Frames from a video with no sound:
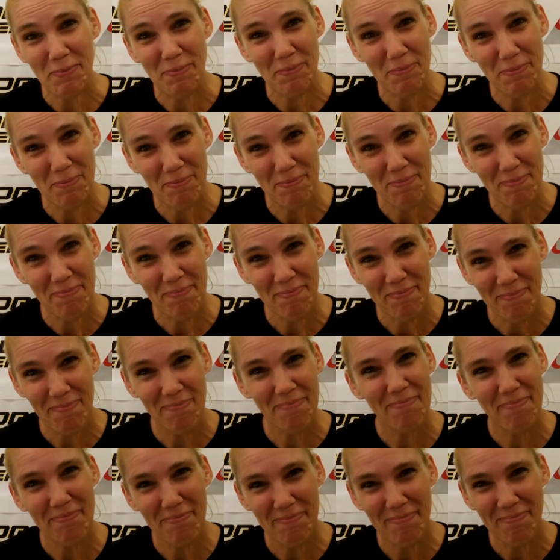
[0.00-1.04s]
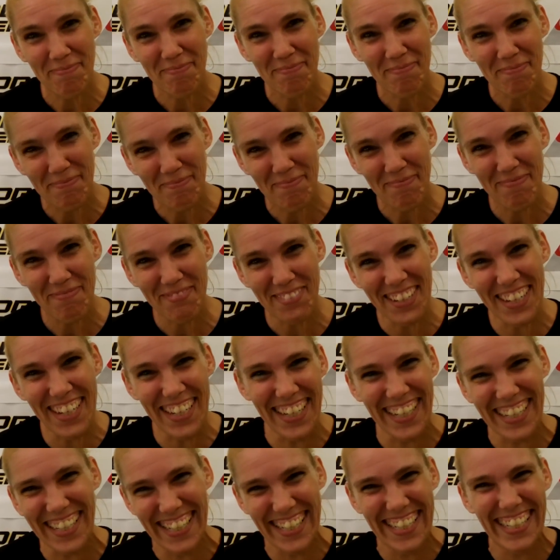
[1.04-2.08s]
Ready now? Oh, we might have to keep y'all
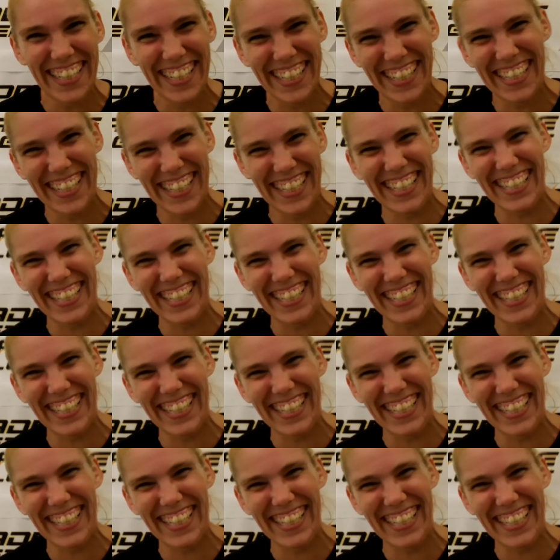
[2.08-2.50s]
apart